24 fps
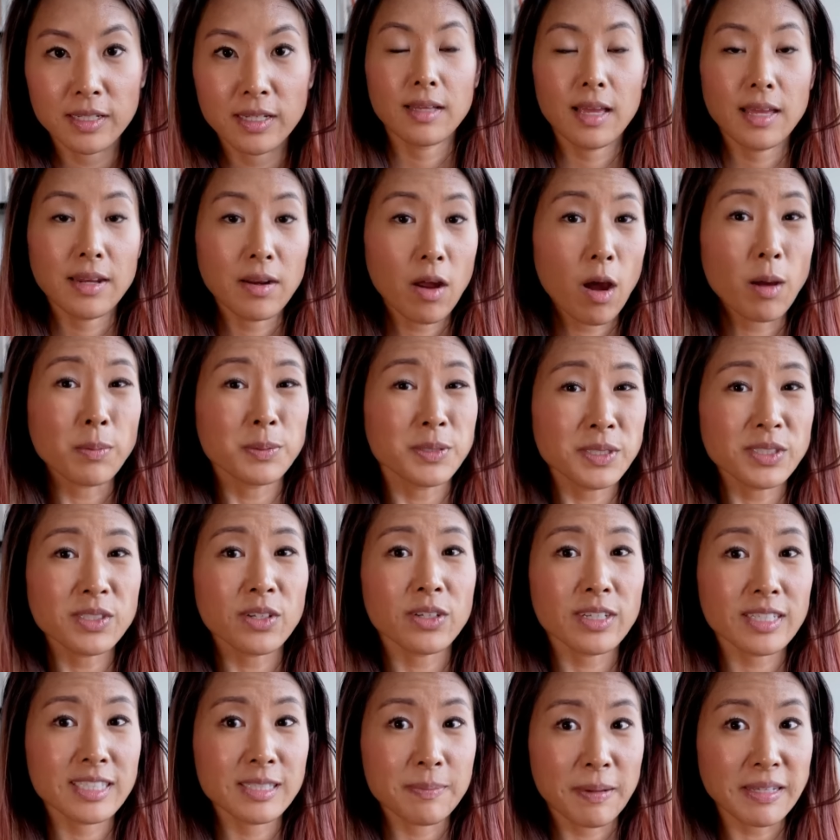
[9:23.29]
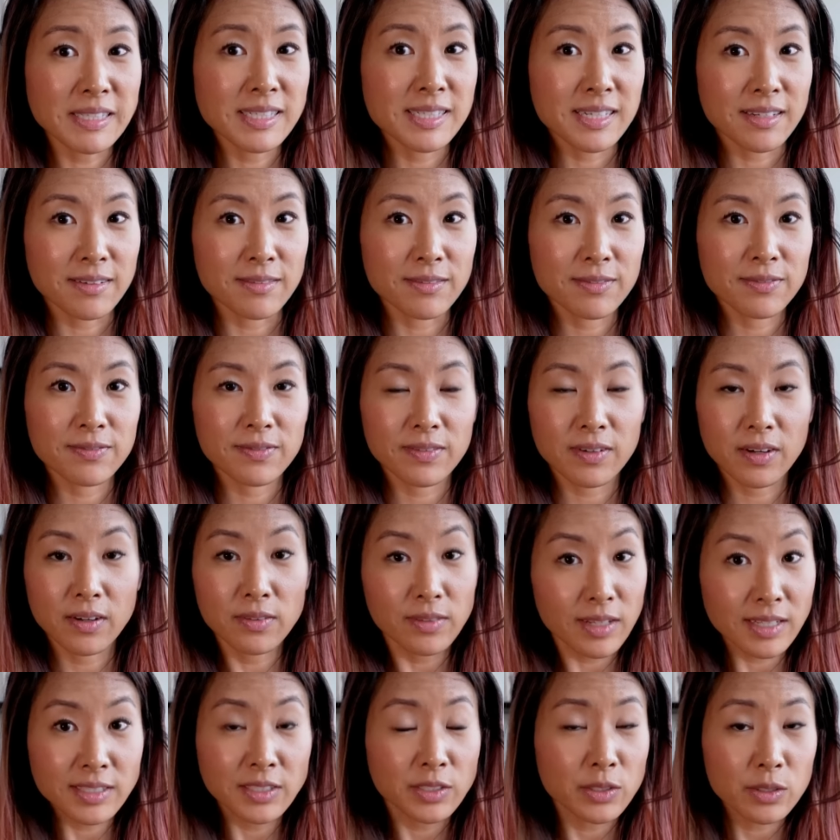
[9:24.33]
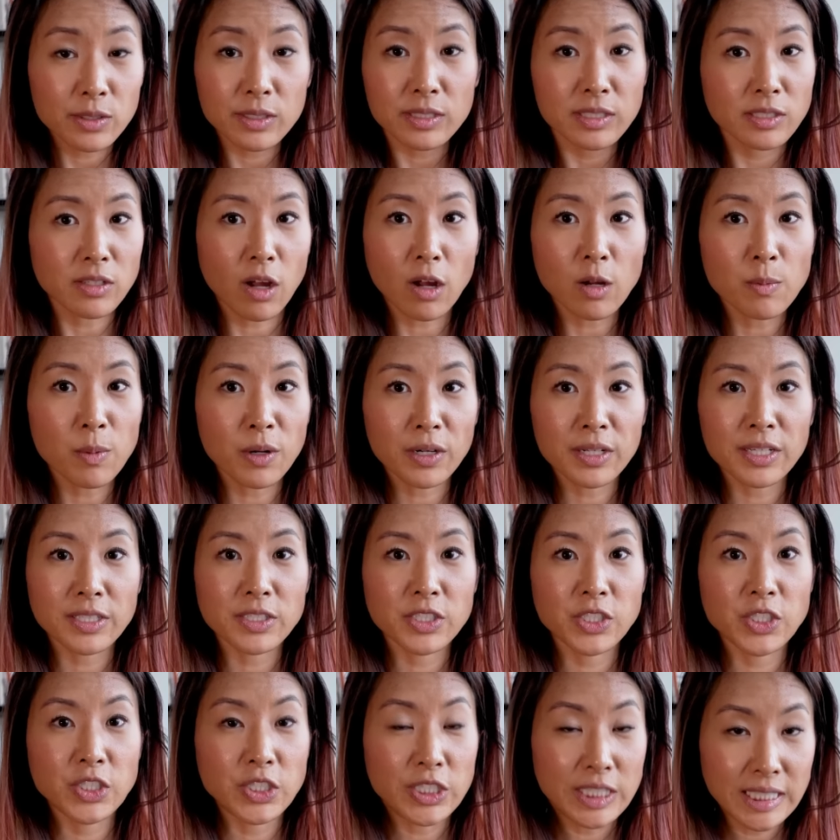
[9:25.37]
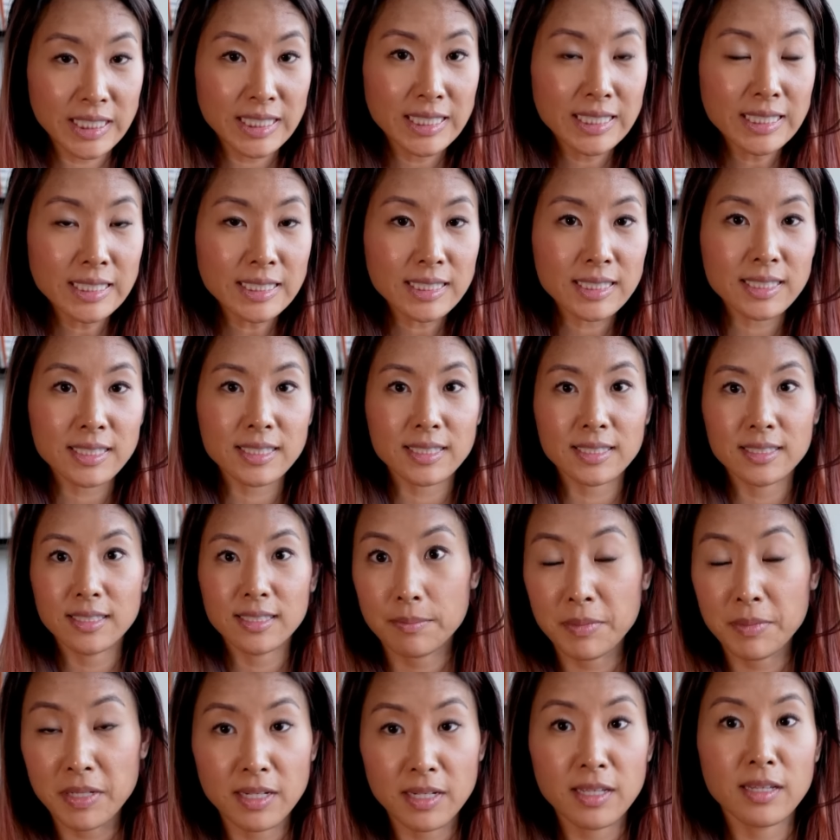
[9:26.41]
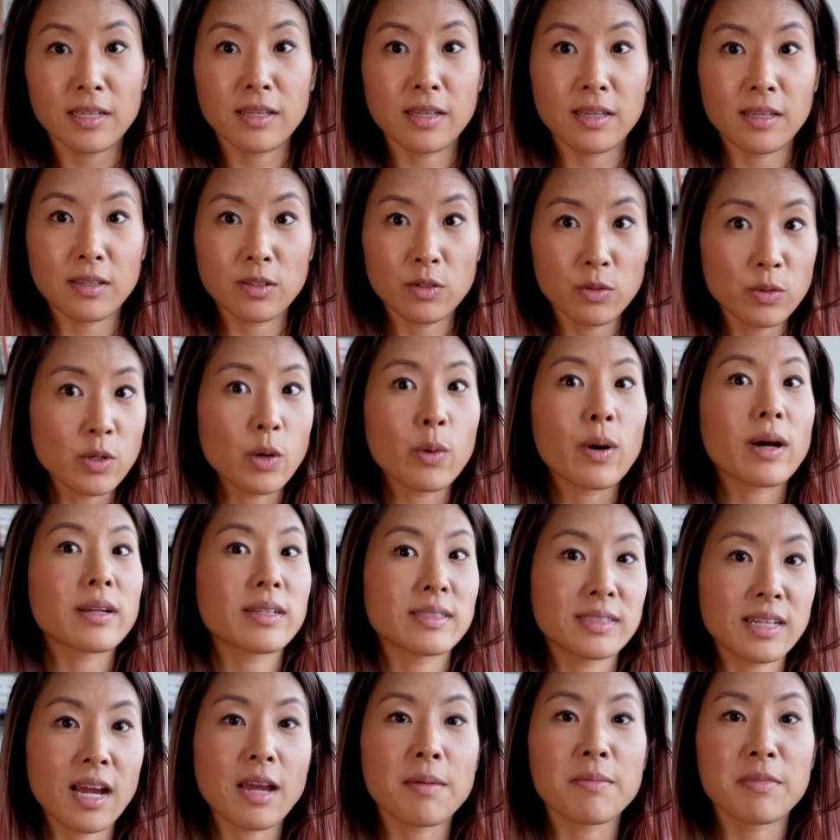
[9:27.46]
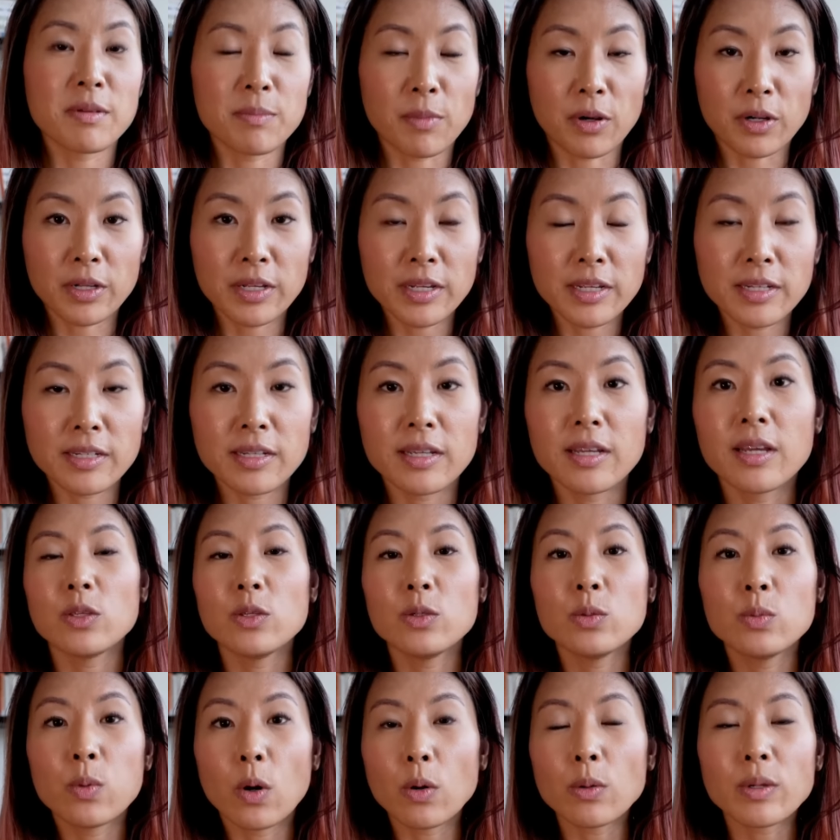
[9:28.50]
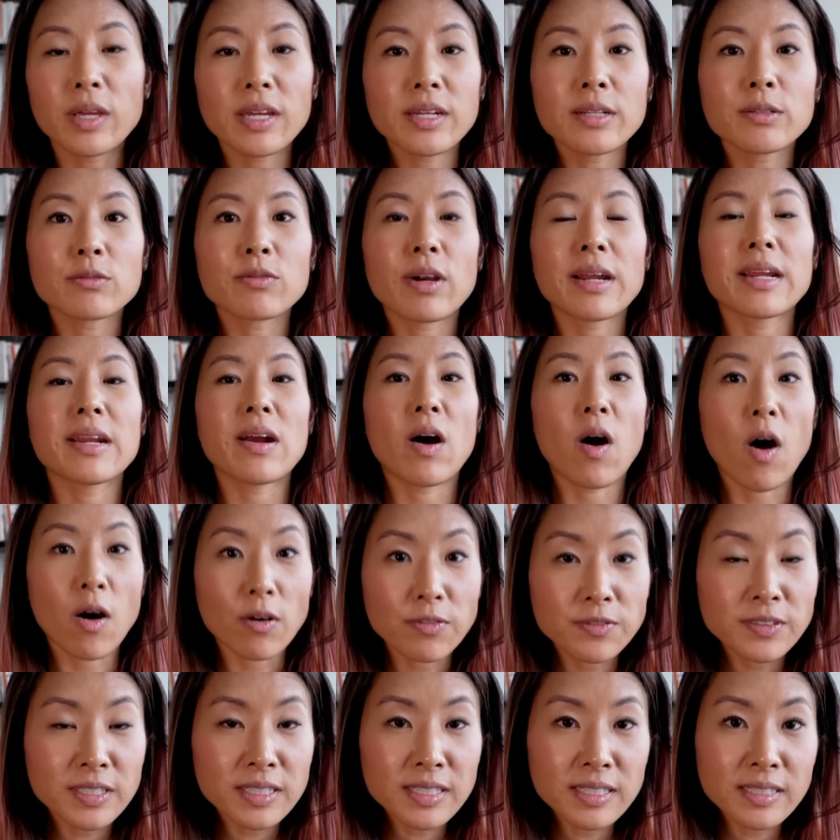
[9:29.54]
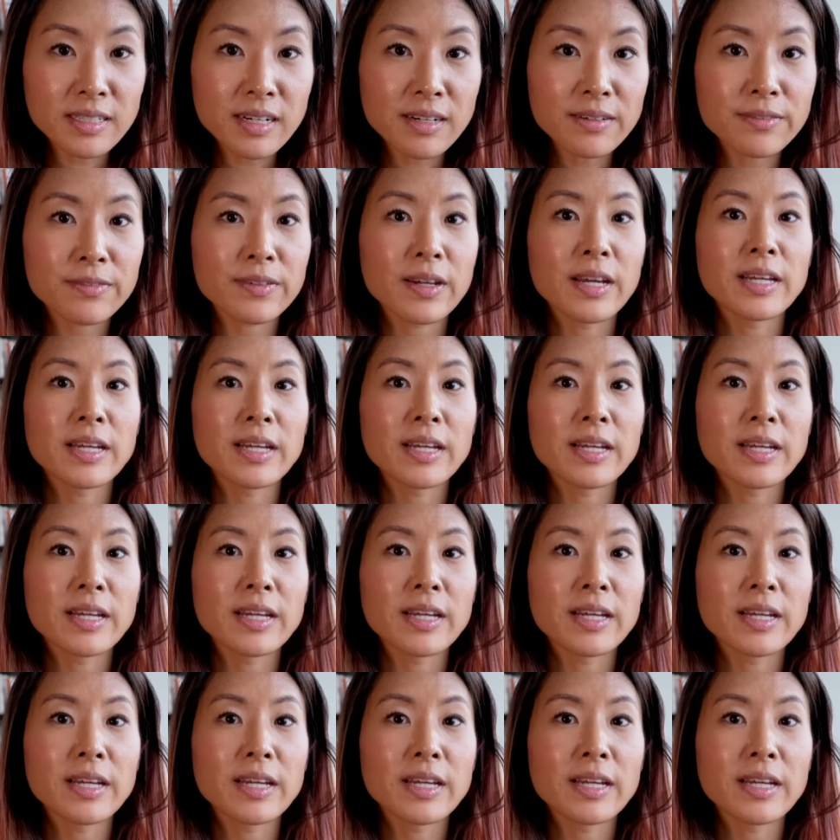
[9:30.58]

And options are expensive. Unless you're a stock market genius, meaning you know how to time the market, you won't get it right often enough